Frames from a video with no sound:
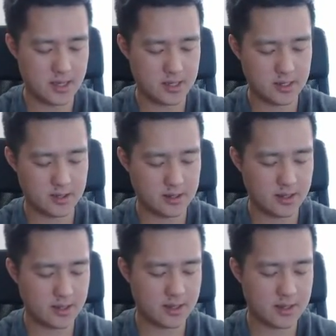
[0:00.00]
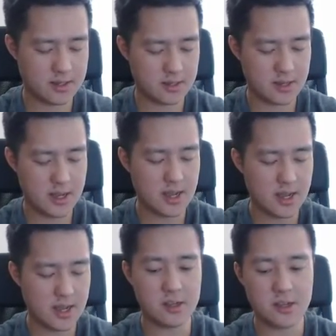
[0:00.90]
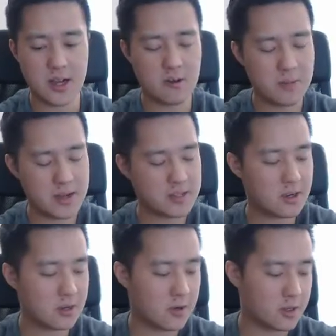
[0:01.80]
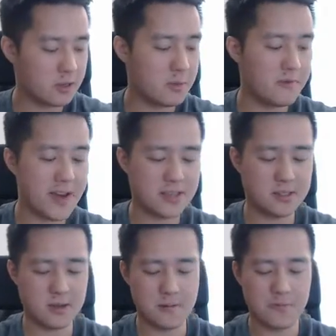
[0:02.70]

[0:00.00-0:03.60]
Anything else? All right, so now we'll probably start going a little bit faster